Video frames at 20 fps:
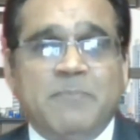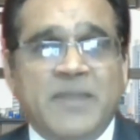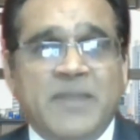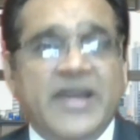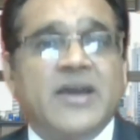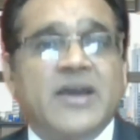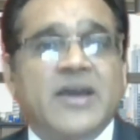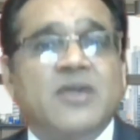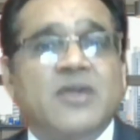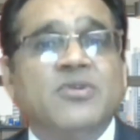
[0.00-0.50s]

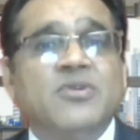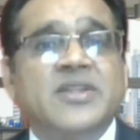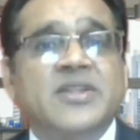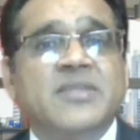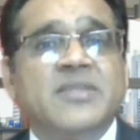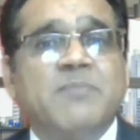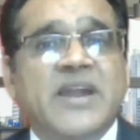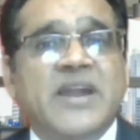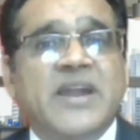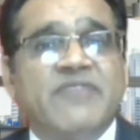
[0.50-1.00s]
play around
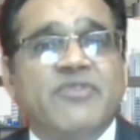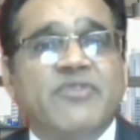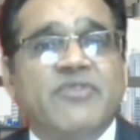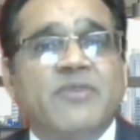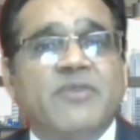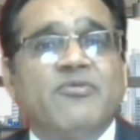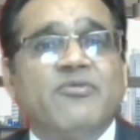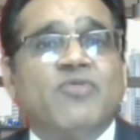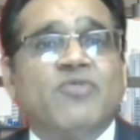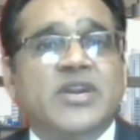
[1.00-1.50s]
in the
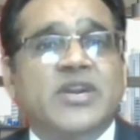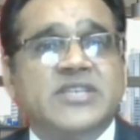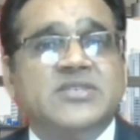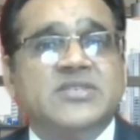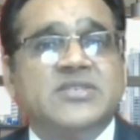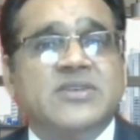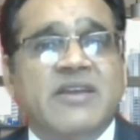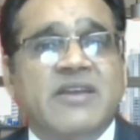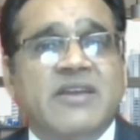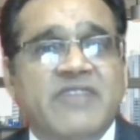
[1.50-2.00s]
platform, what
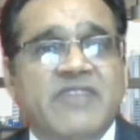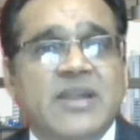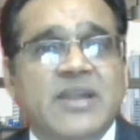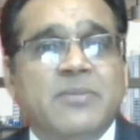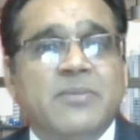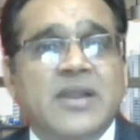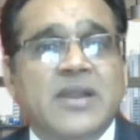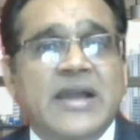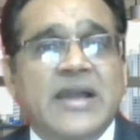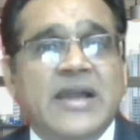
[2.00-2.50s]
is
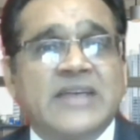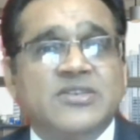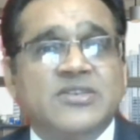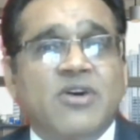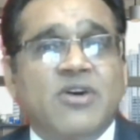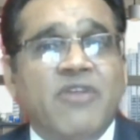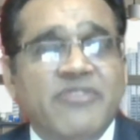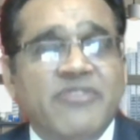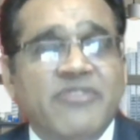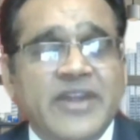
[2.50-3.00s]
available as
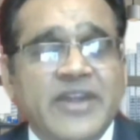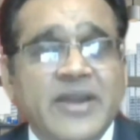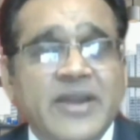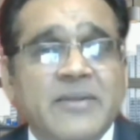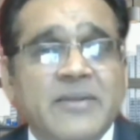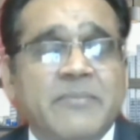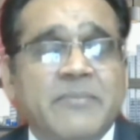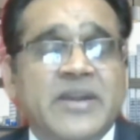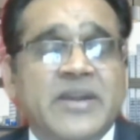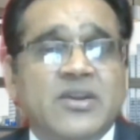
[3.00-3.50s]
an
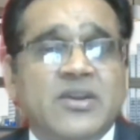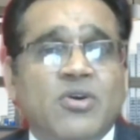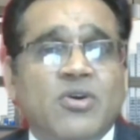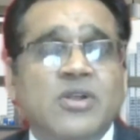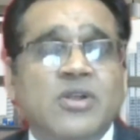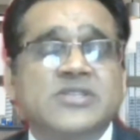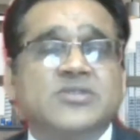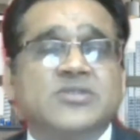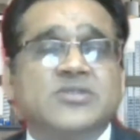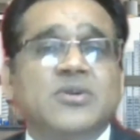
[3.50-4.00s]
offering, but
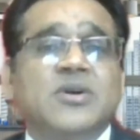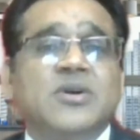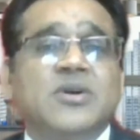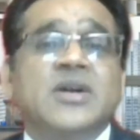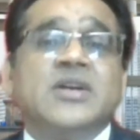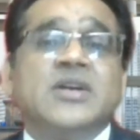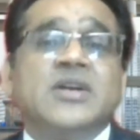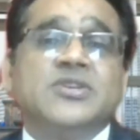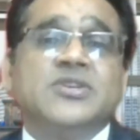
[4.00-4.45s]
also